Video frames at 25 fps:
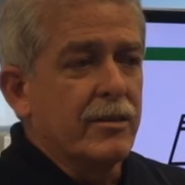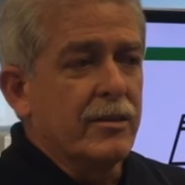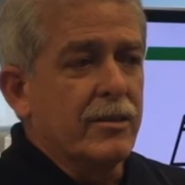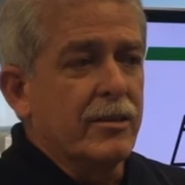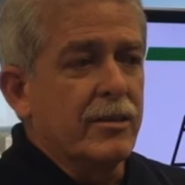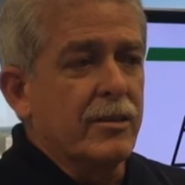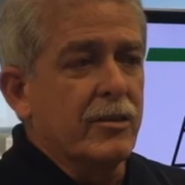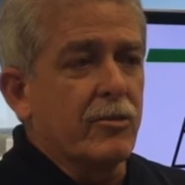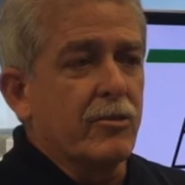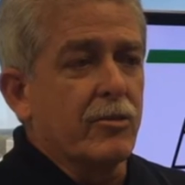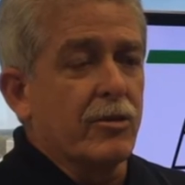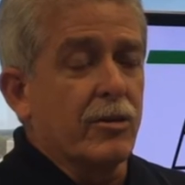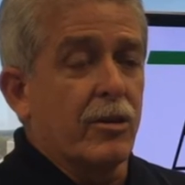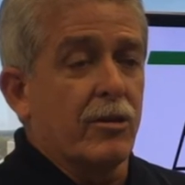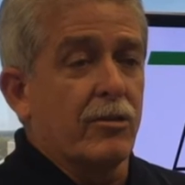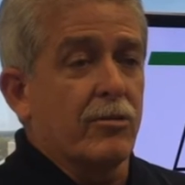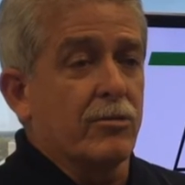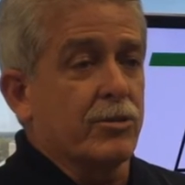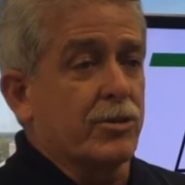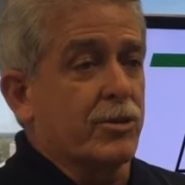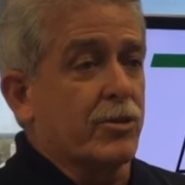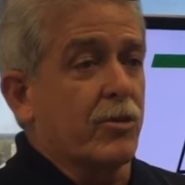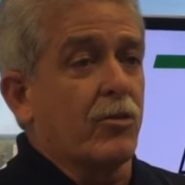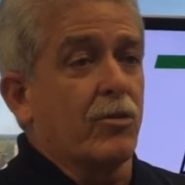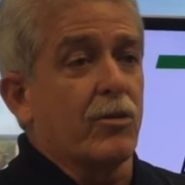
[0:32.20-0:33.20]
You know, it all
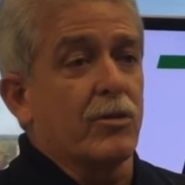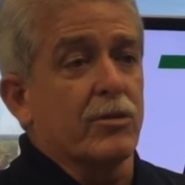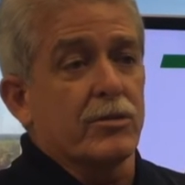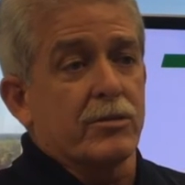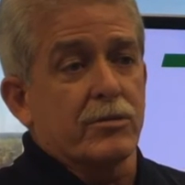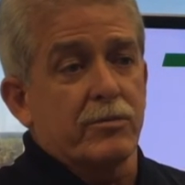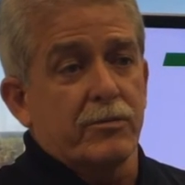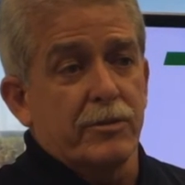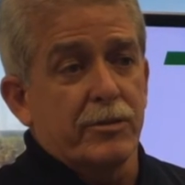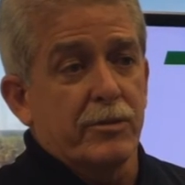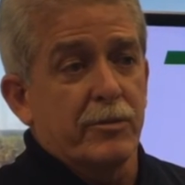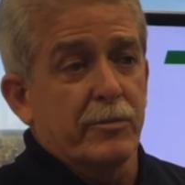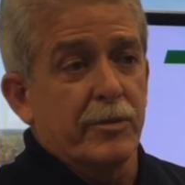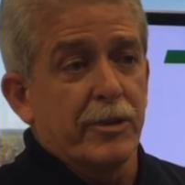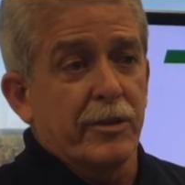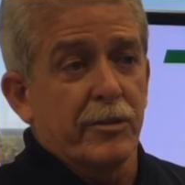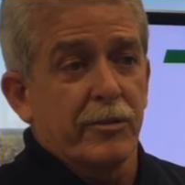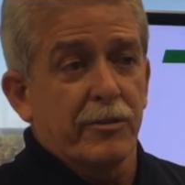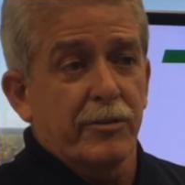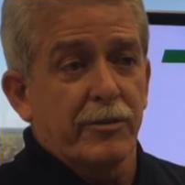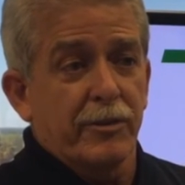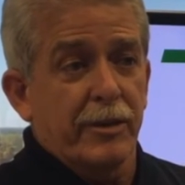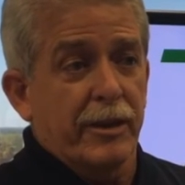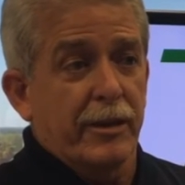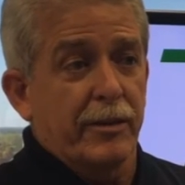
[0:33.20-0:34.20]
starts with the
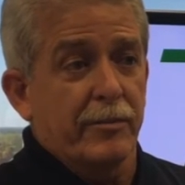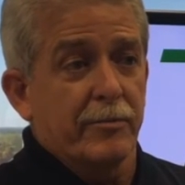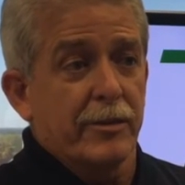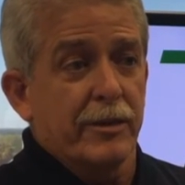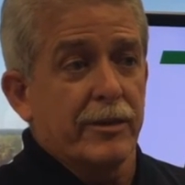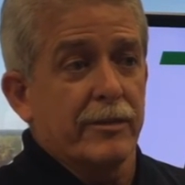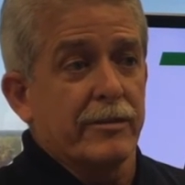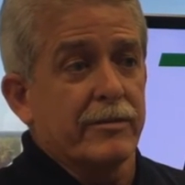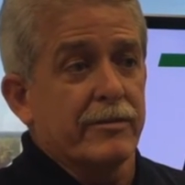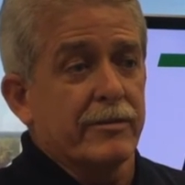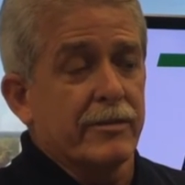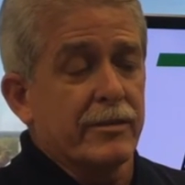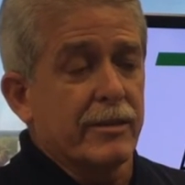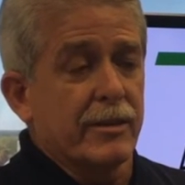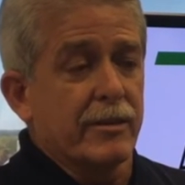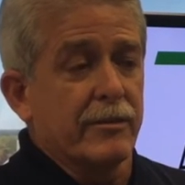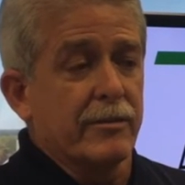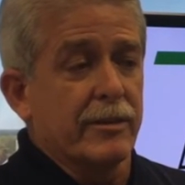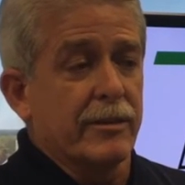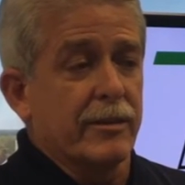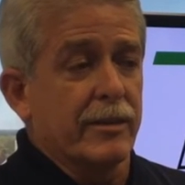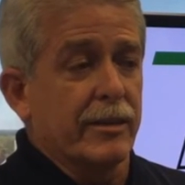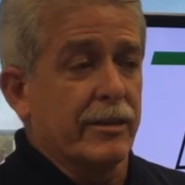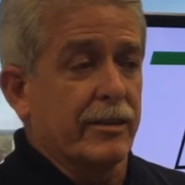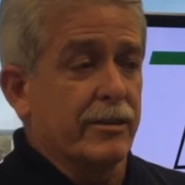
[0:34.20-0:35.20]
Miller family. I
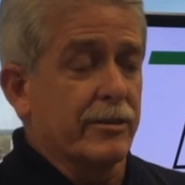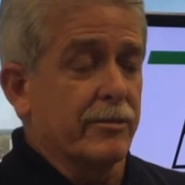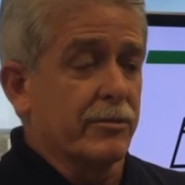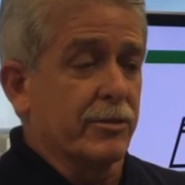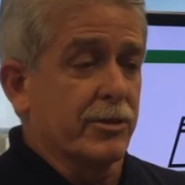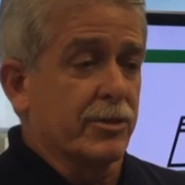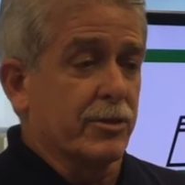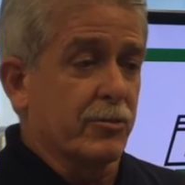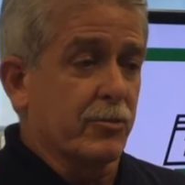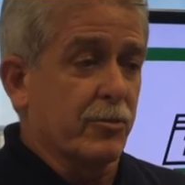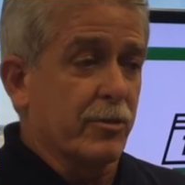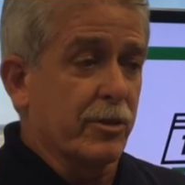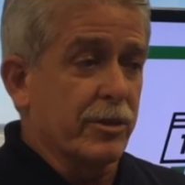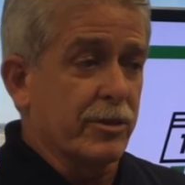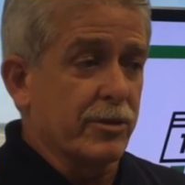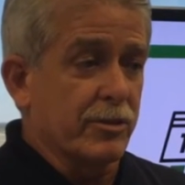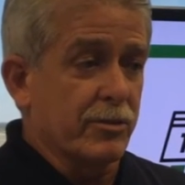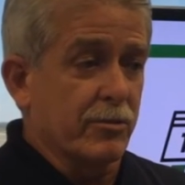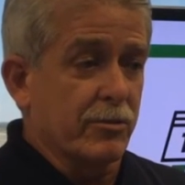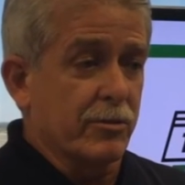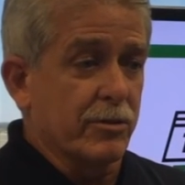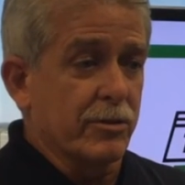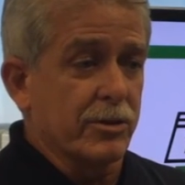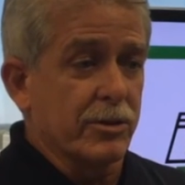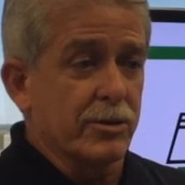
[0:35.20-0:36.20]
mean, they give us the
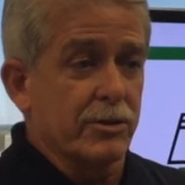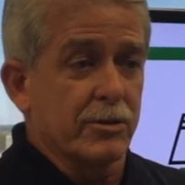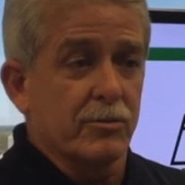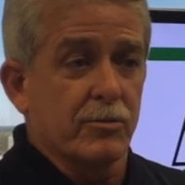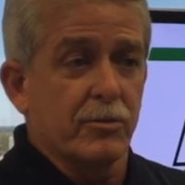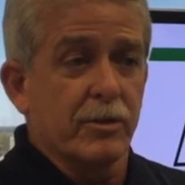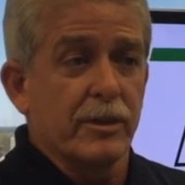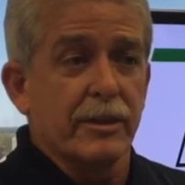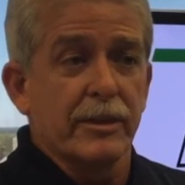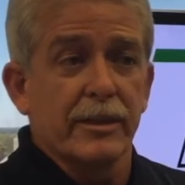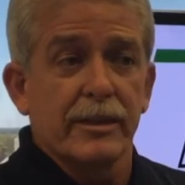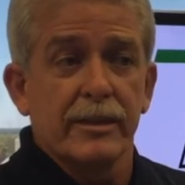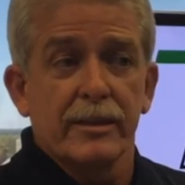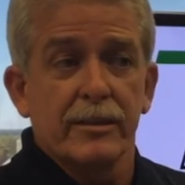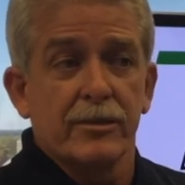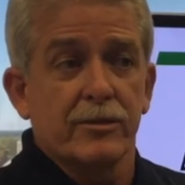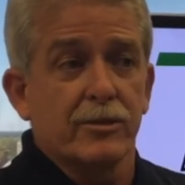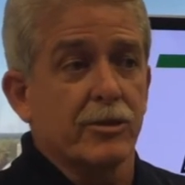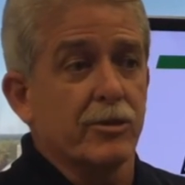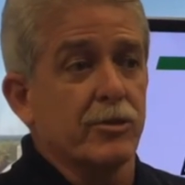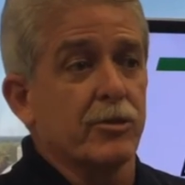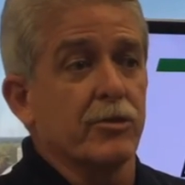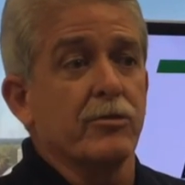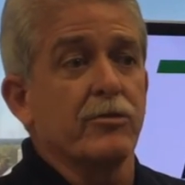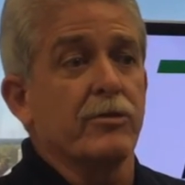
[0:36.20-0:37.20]
resources we need
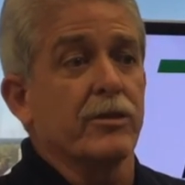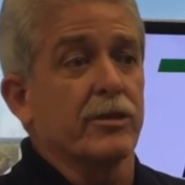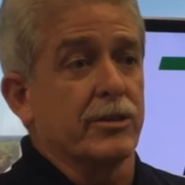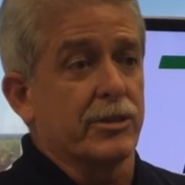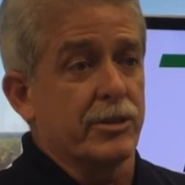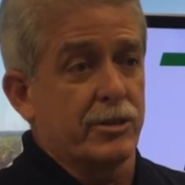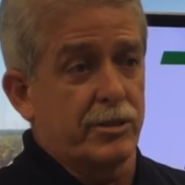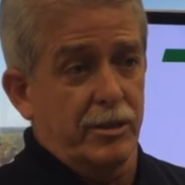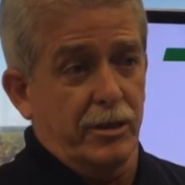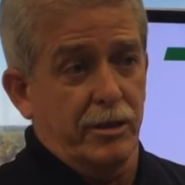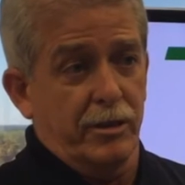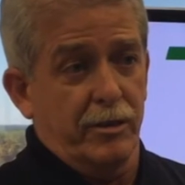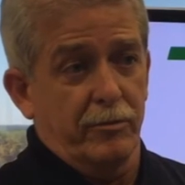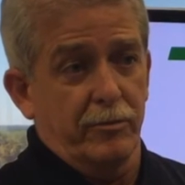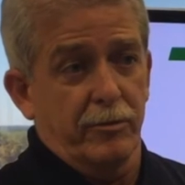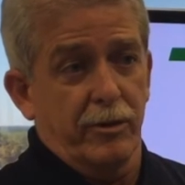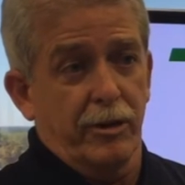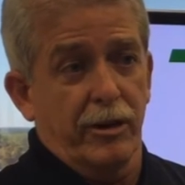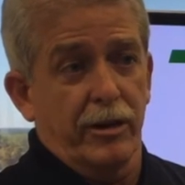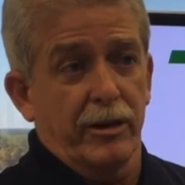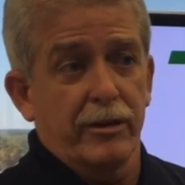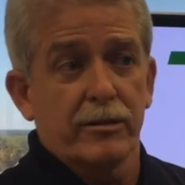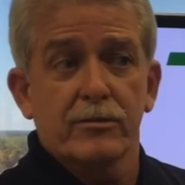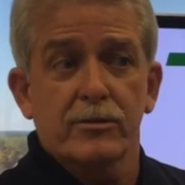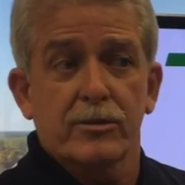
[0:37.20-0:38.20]
to do this job
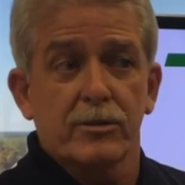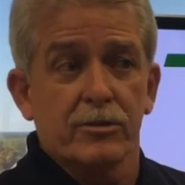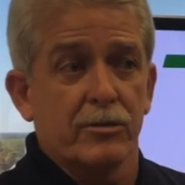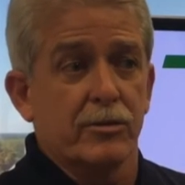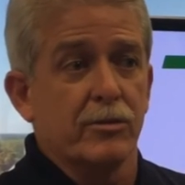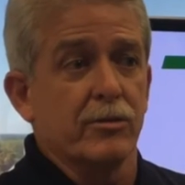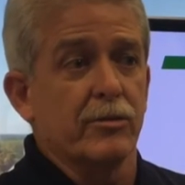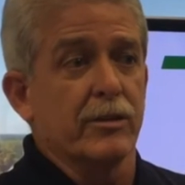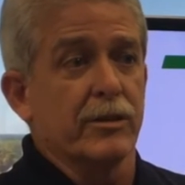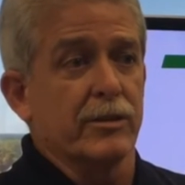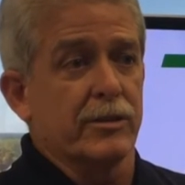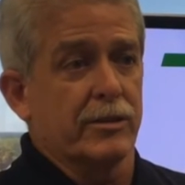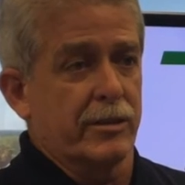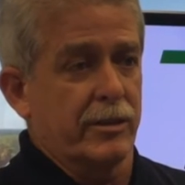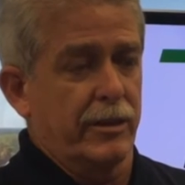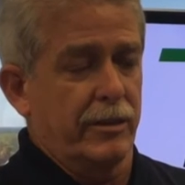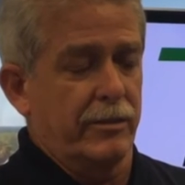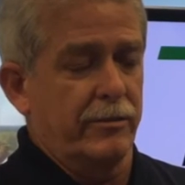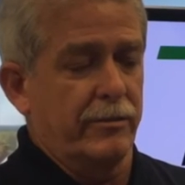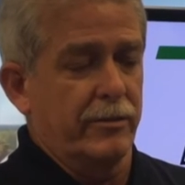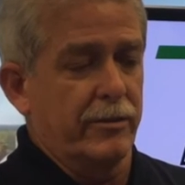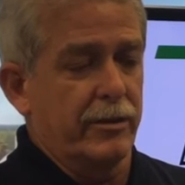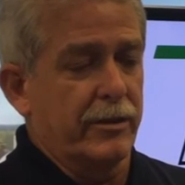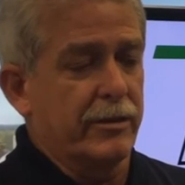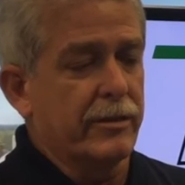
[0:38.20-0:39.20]
right, to do it
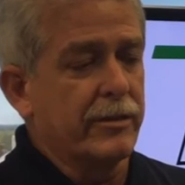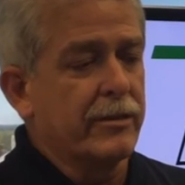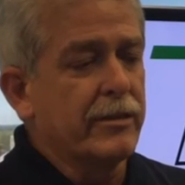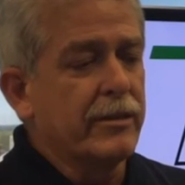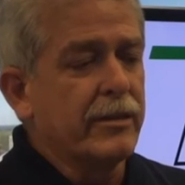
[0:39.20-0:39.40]
safely.